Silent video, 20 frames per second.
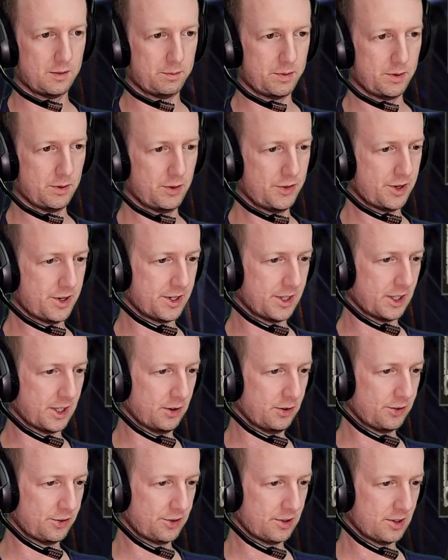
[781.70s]
build that I
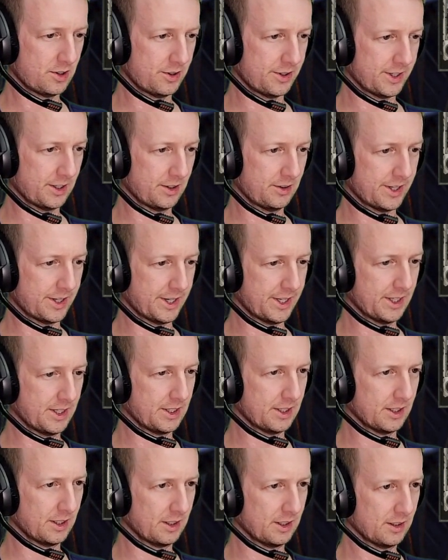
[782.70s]
used to like
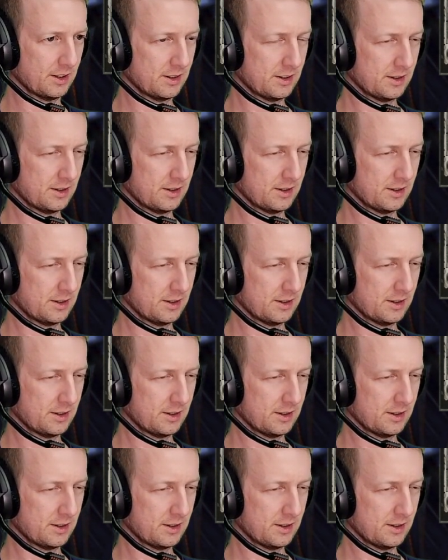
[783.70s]
taking.